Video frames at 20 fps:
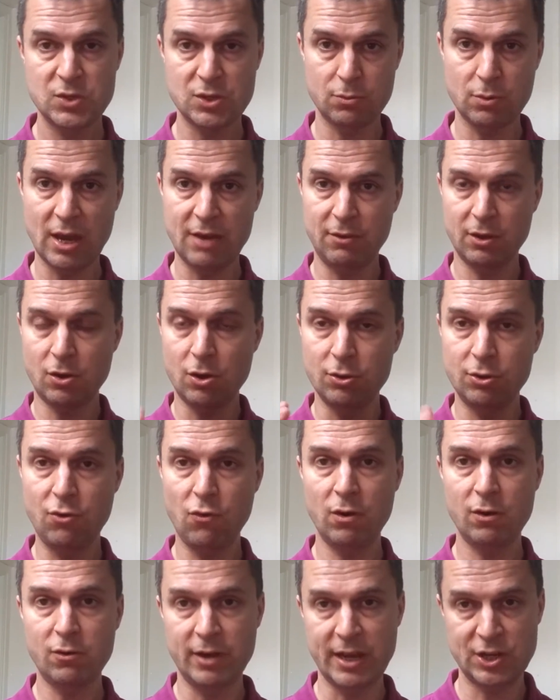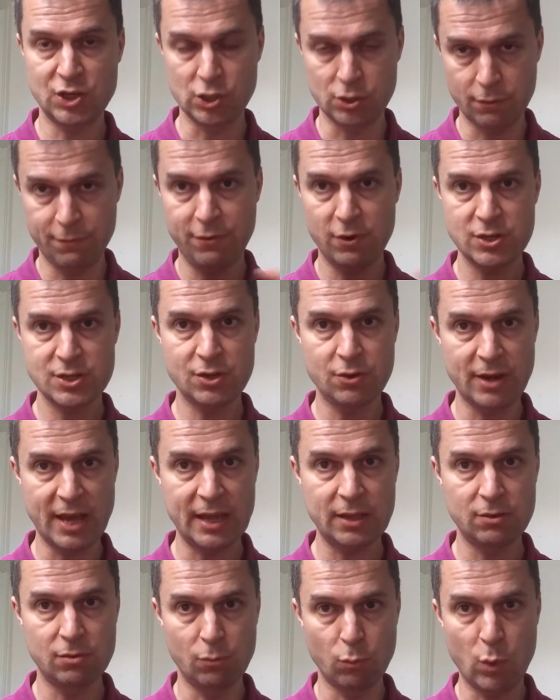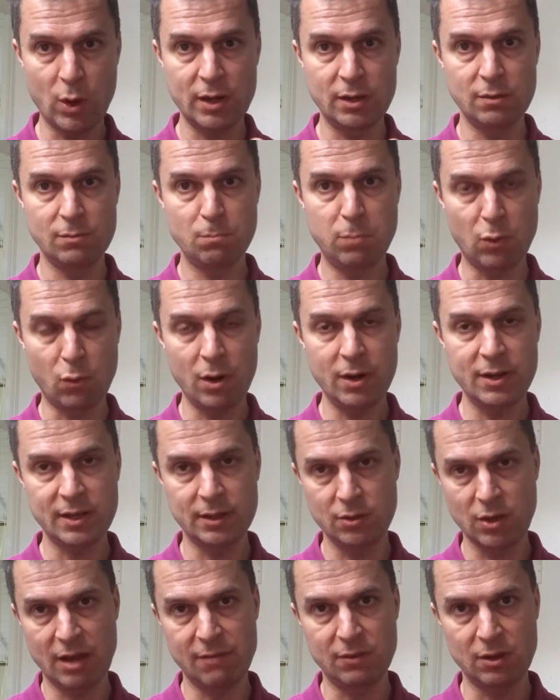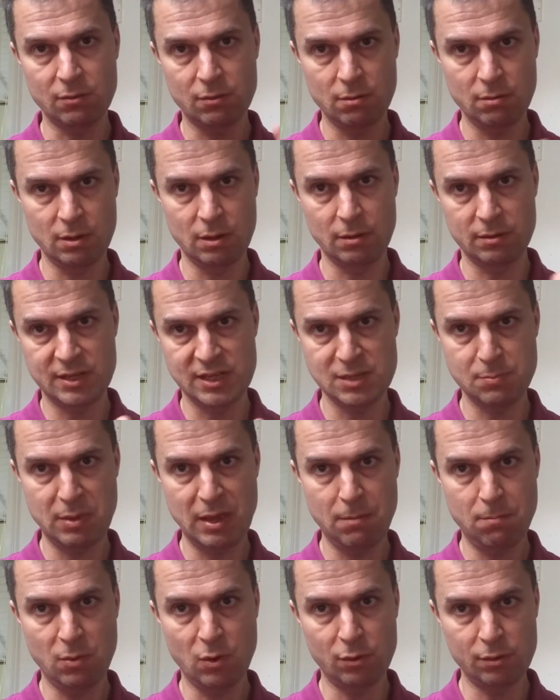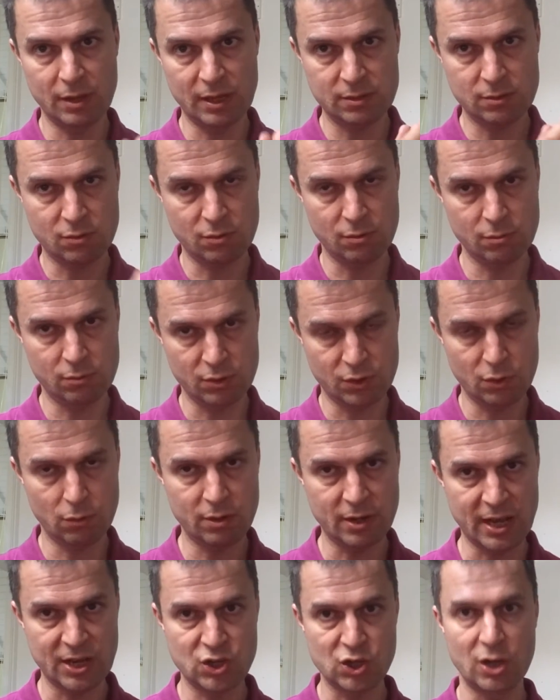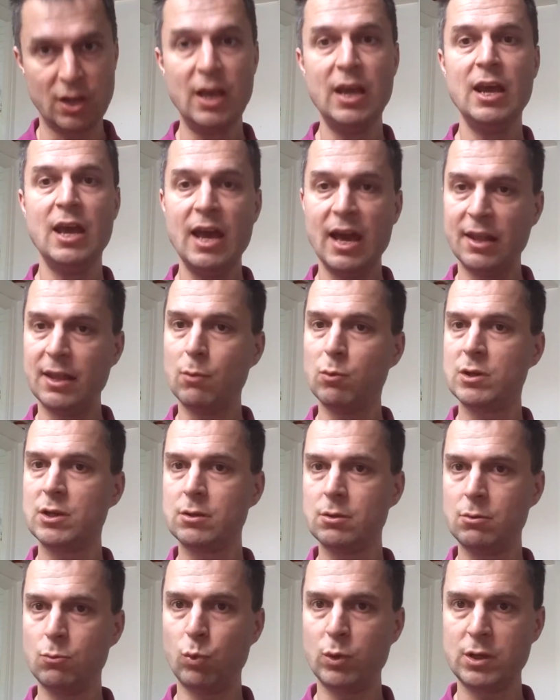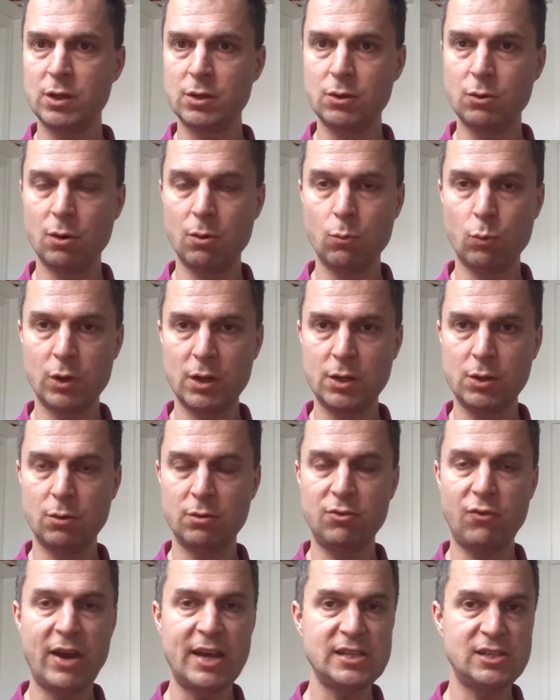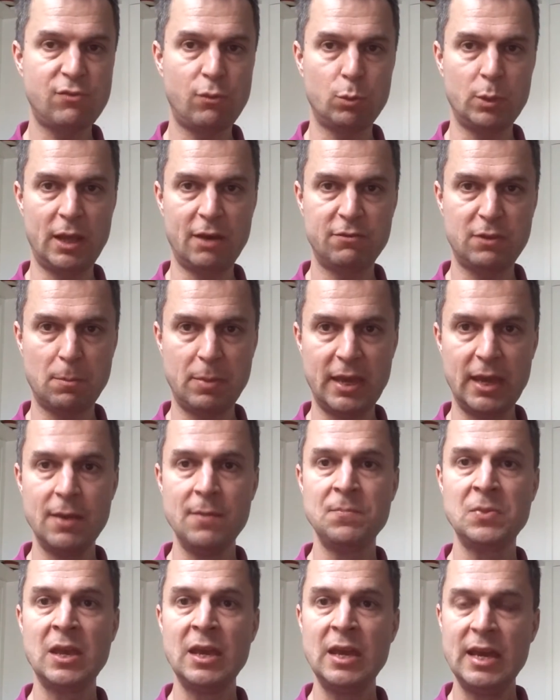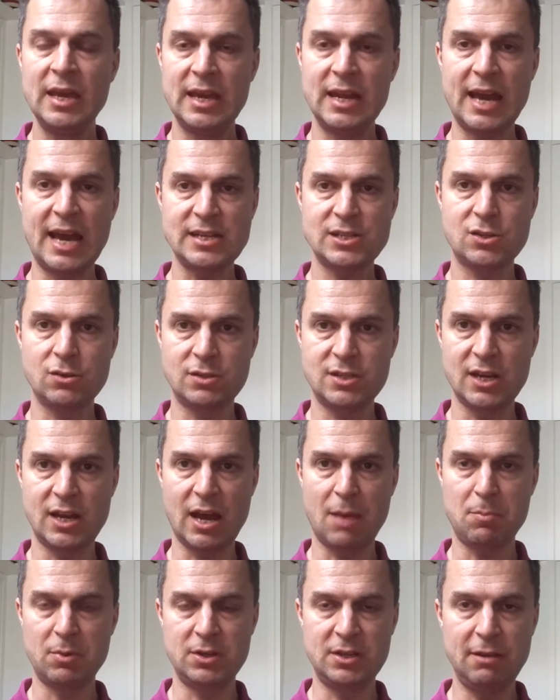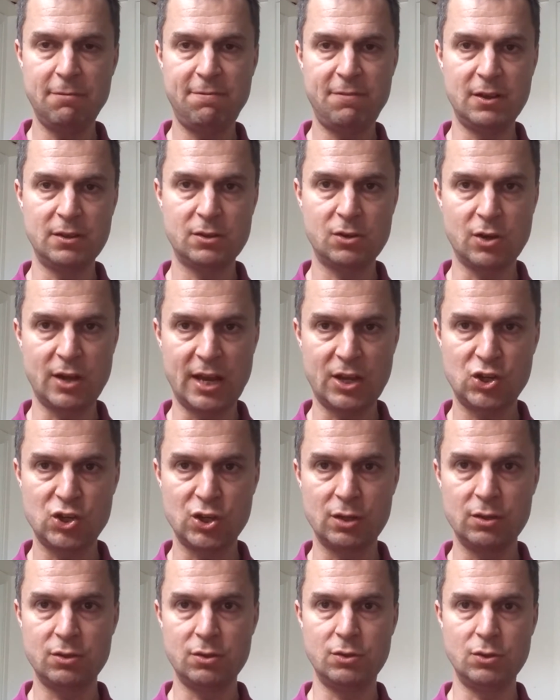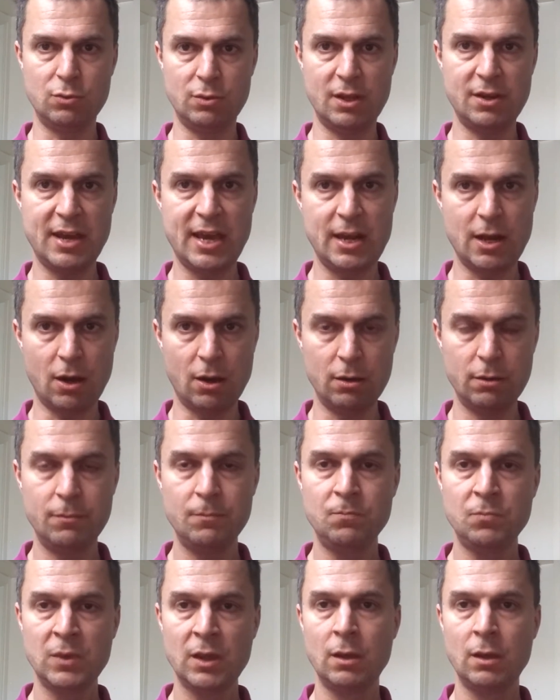So you have a control connection. You first connect to one port, and you have the TCP on that control connection. And then when you want to do a transfer with FTP, it has to set up a different connection to do the data on.